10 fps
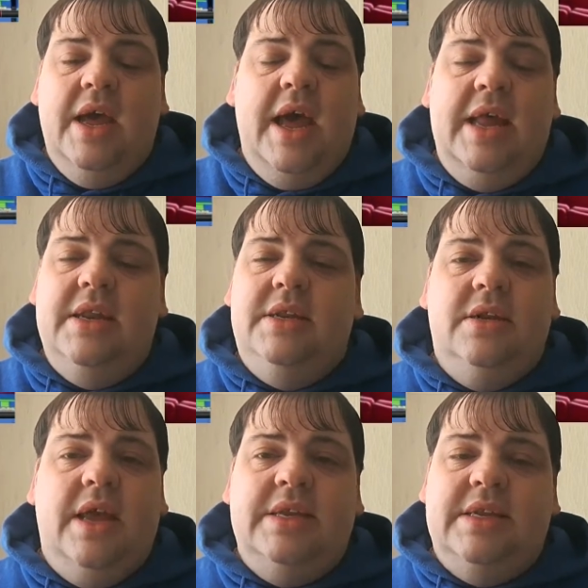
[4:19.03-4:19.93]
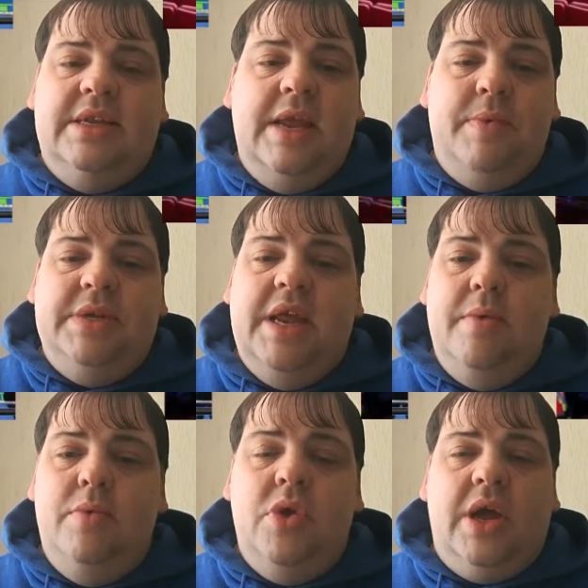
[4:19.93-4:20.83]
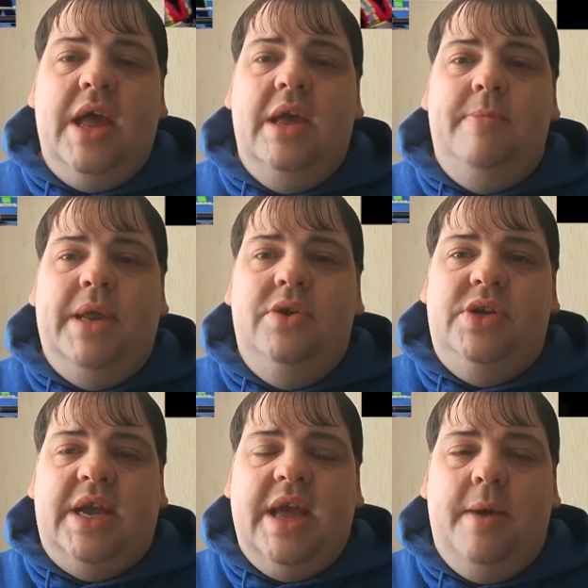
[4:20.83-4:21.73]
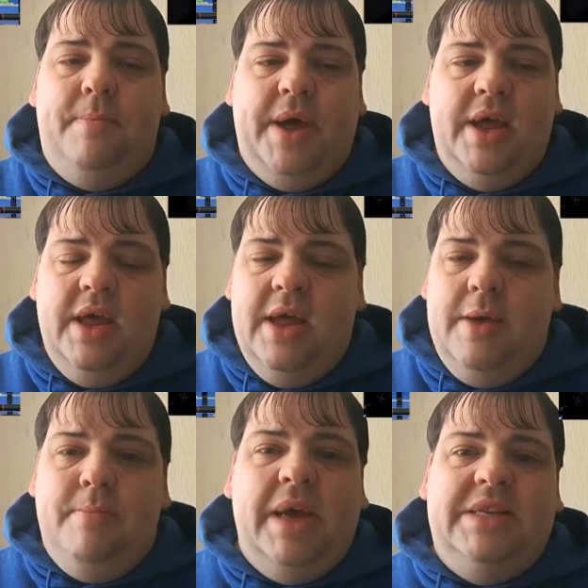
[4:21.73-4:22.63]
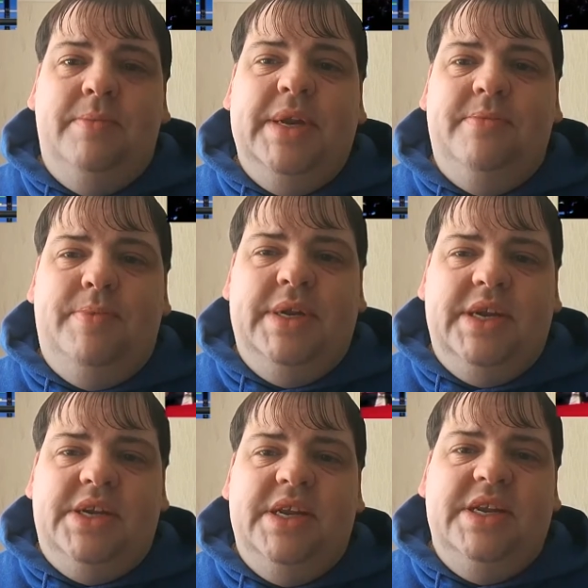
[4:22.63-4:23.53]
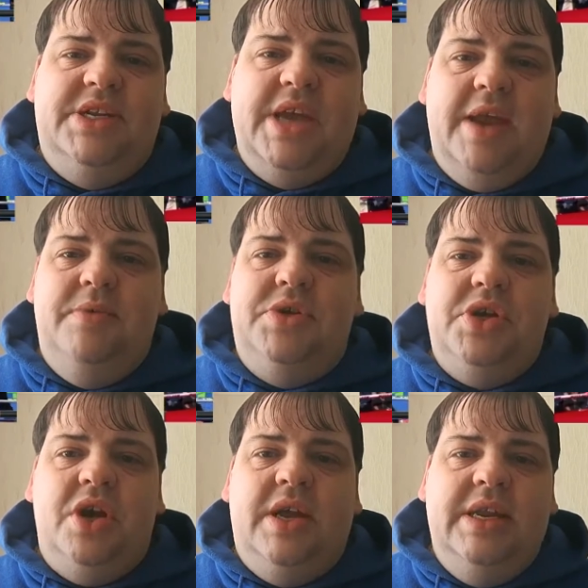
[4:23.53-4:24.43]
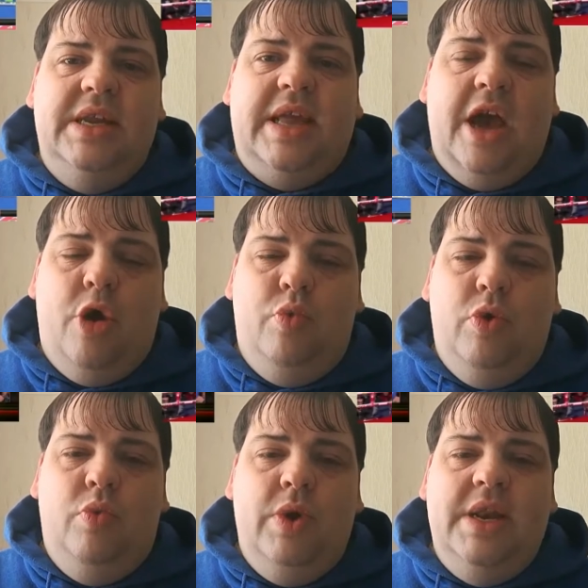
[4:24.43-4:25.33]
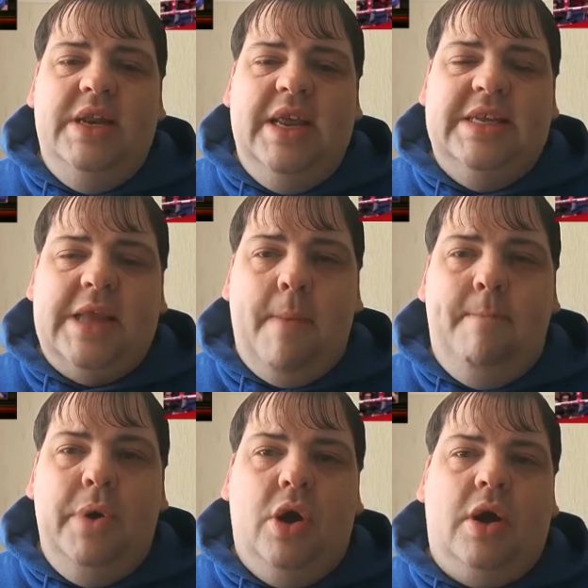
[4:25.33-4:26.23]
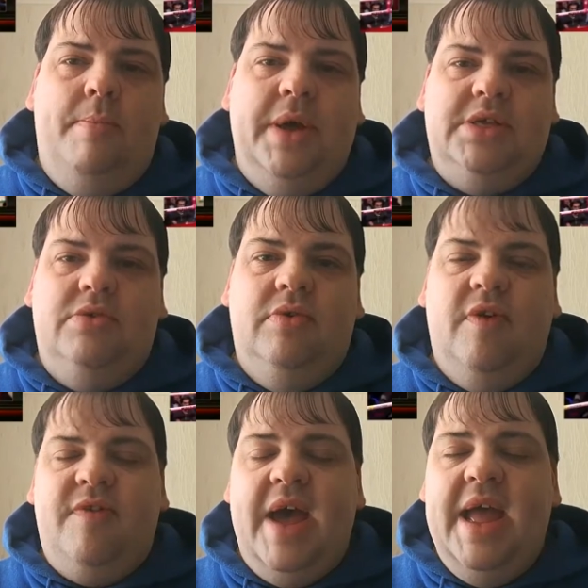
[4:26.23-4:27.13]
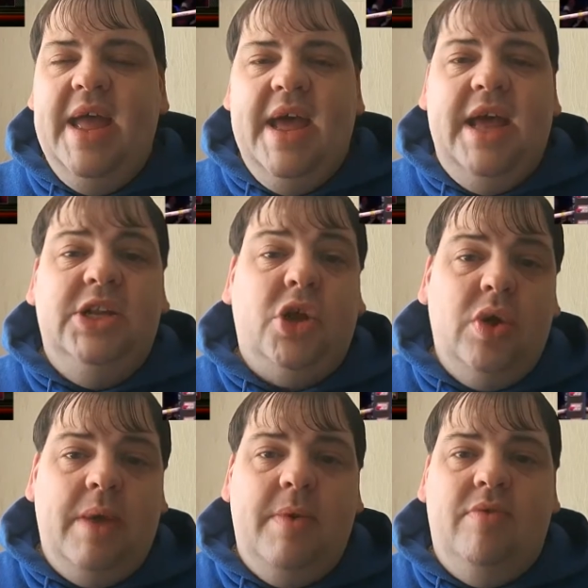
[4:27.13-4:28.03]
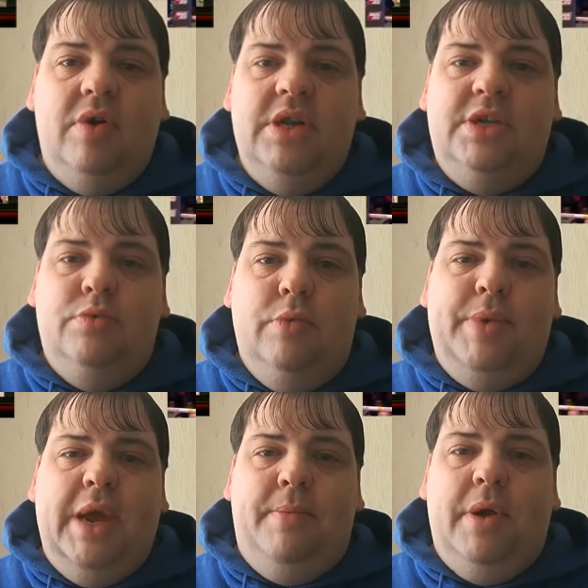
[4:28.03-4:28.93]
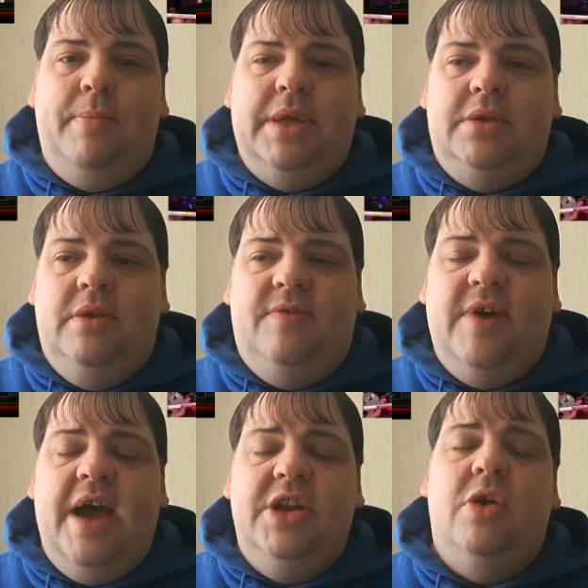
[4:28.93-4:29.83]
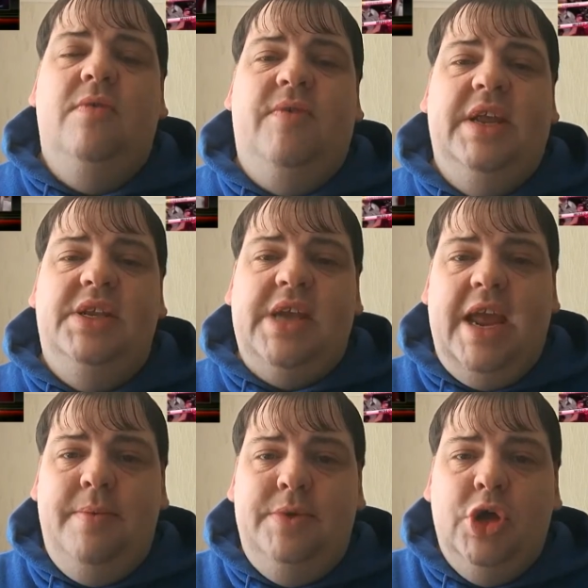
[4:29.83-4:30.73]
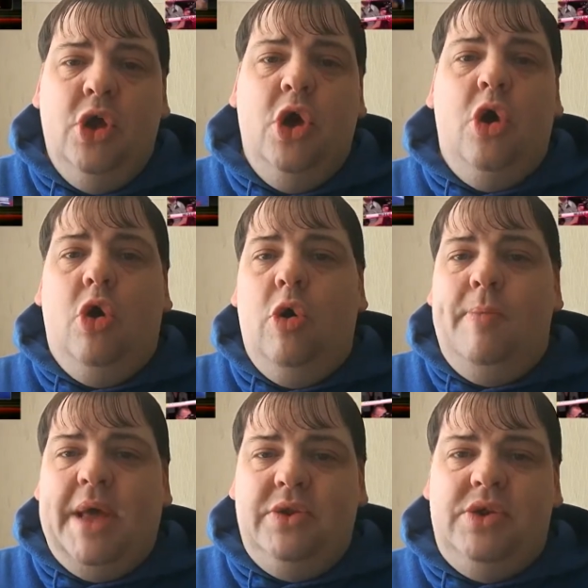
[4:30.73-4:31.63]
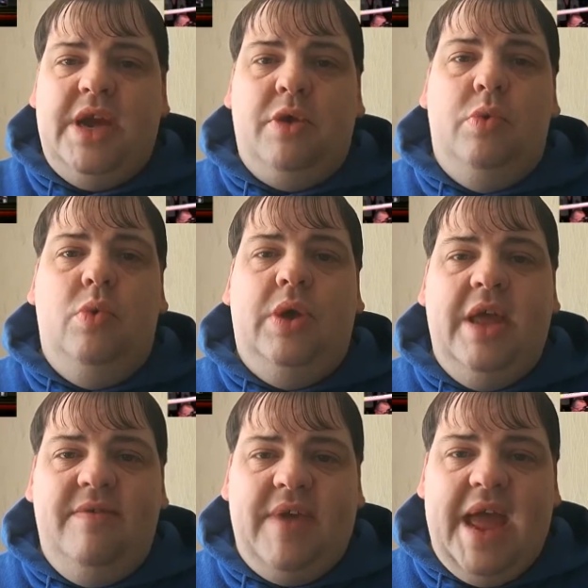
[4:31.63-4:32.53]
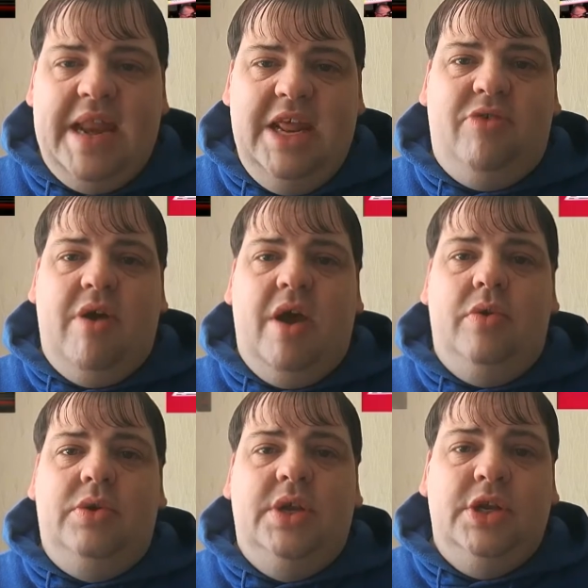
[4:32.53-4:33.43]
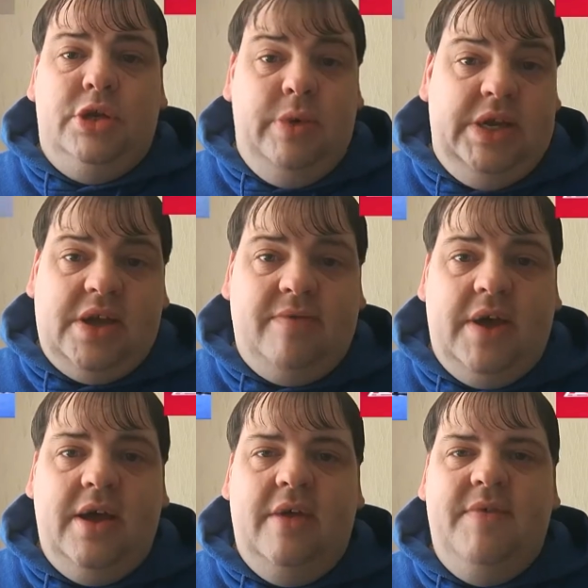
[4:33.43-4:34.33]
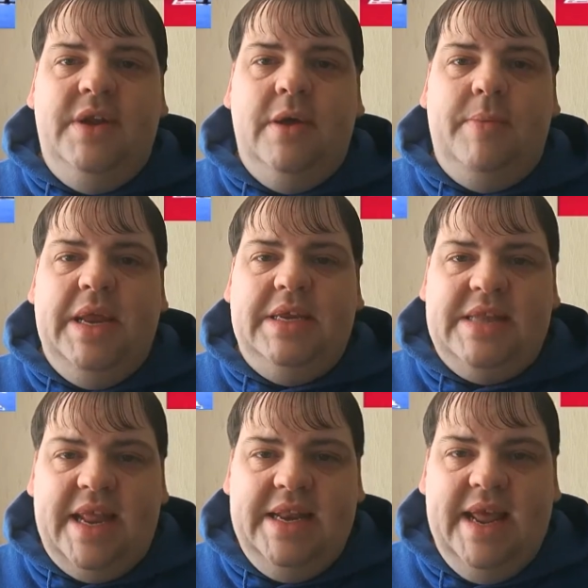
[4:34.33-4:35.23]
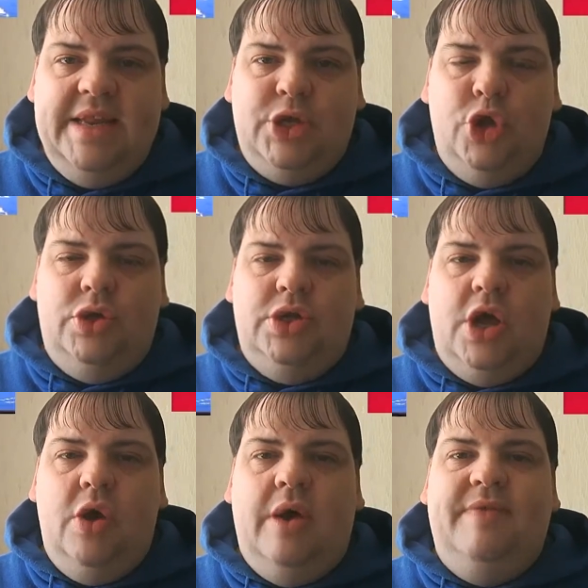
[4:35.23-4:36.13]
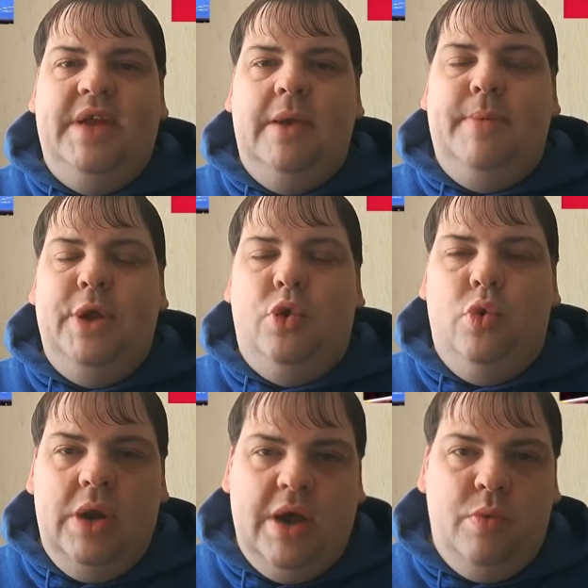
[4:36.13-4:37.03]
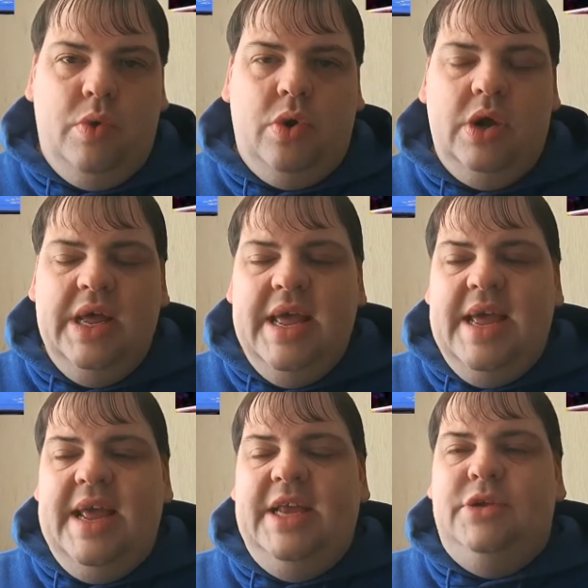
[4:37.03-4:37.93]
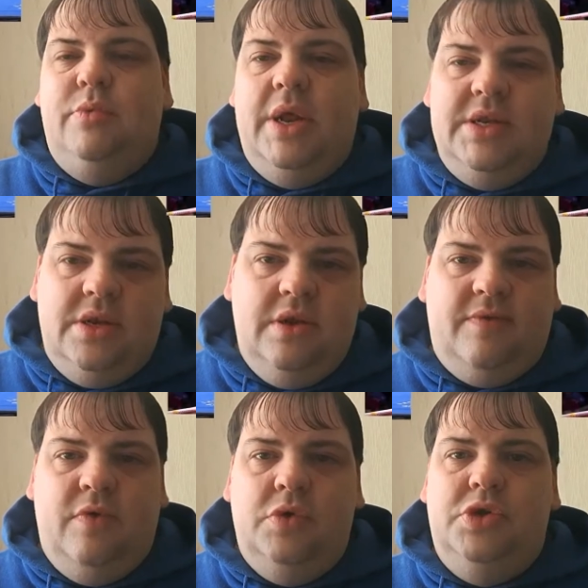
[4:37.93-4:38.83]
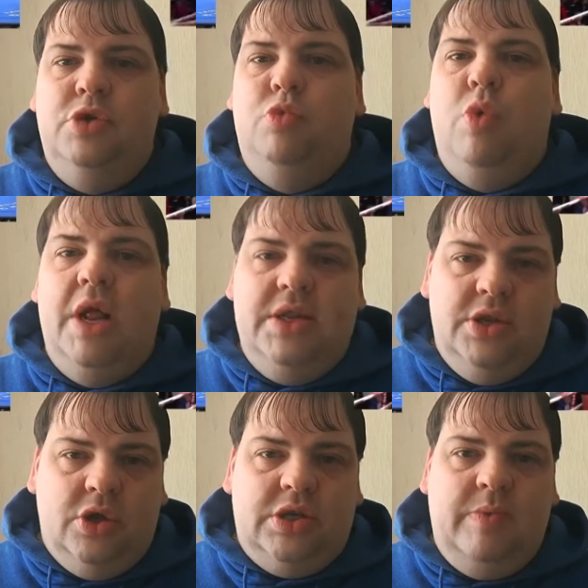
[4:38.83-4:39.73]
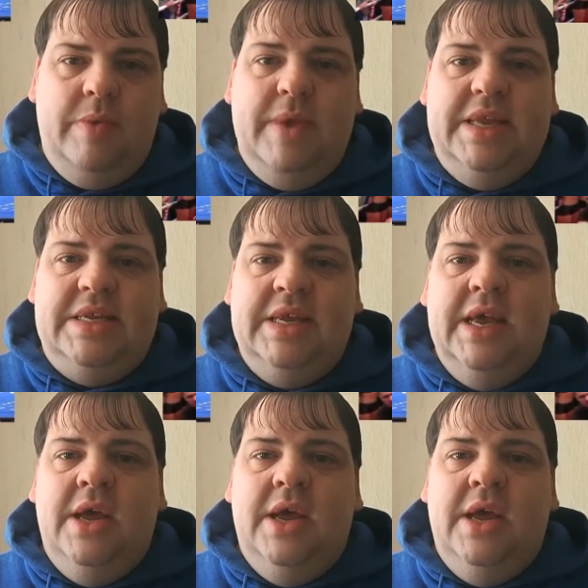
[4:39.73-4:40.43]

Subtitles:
And as I keep on saying, I'm not counting Badou Jack out, but my prediction is James Chunky degale will win this blockbuster of a fight. And don't get me wrong, this will be a blockbuster of a fight. I don't think James or Badou Jack will give any ground to each other. I think they'll be standing there toe to toe. I think it'll be an all-out war. It is one to look forward to, one not to be missed.